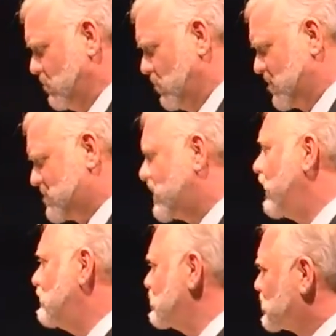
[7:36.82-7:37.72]
with a
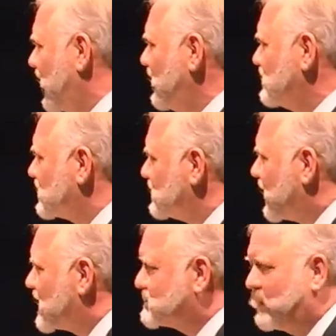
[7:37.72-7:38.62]
total change in
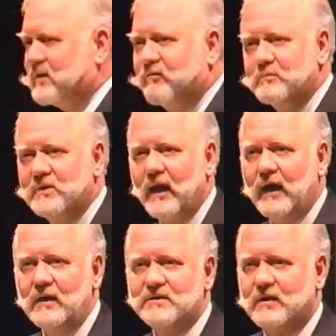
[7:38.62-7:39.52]
the aspect from
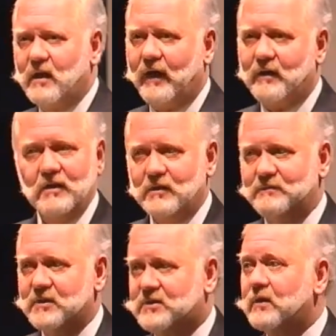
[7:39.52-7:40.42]
day to night.
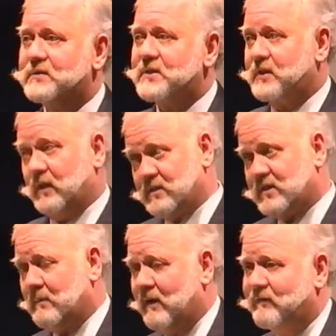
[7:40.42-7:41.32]
You've just got to see it, and
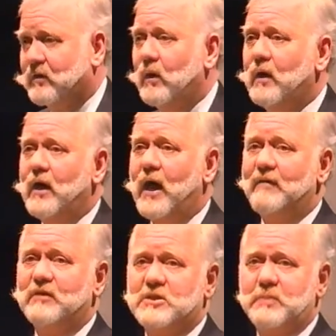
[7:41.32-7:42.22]
some of you
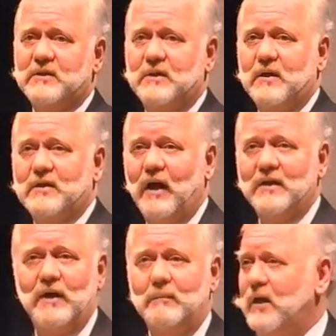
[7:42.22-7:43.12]
have inspected it at
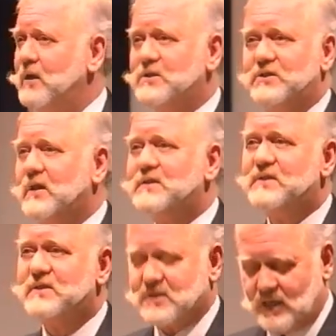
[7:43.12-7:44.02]
night time. It is just
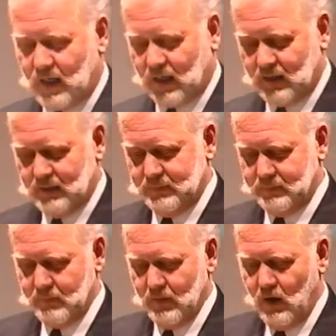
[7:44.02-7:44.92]
stunning.
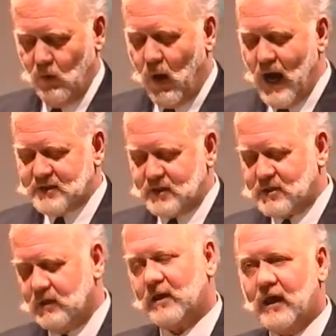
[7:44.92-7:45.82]
Whilst
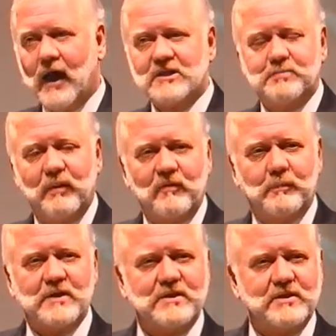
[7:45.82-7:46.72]
it's on the cusp of the
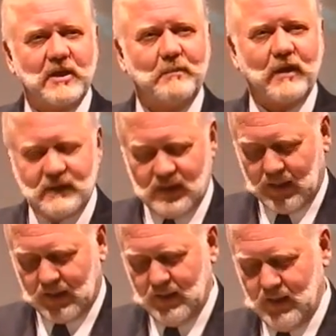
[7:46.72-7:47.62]
present
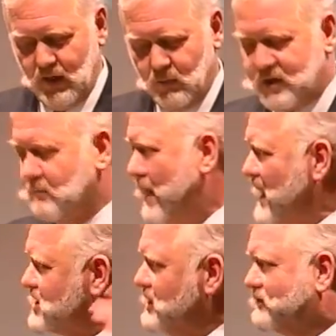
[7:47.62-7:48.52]
CBD, with a
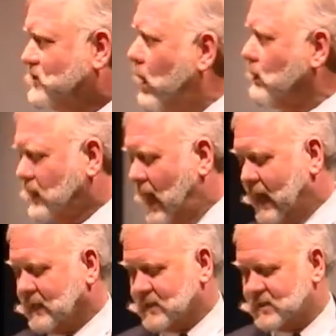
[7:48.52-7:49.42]
massive
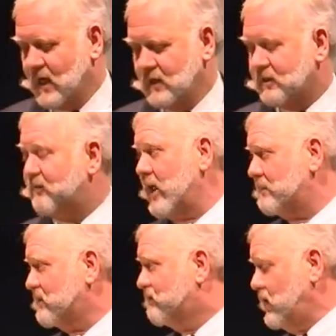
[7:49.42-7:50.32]
docklands
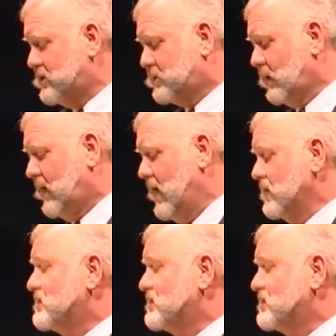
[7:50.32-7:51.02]
development virtually